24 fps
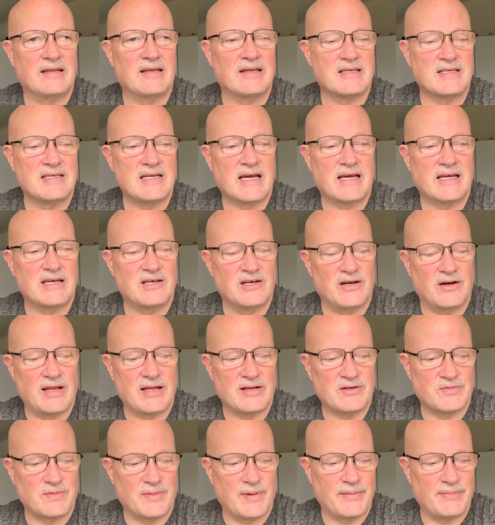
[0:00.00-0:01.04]
the second year
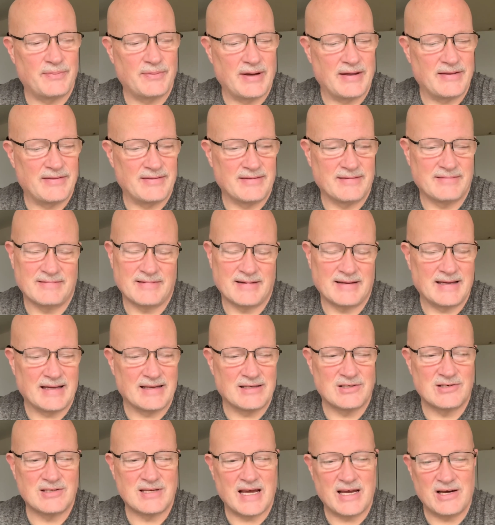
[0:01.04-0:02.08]
that's when I, I,
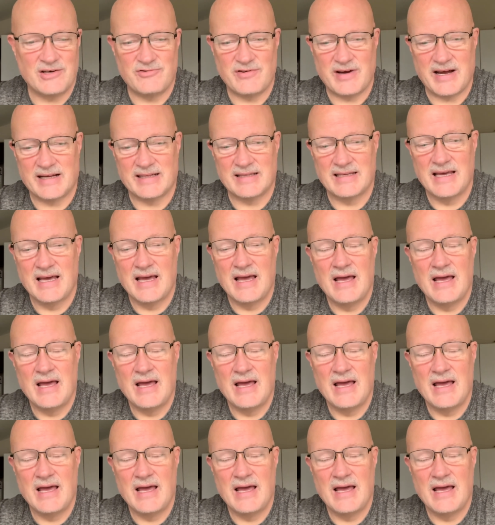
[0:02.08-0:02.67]
get sidetracked.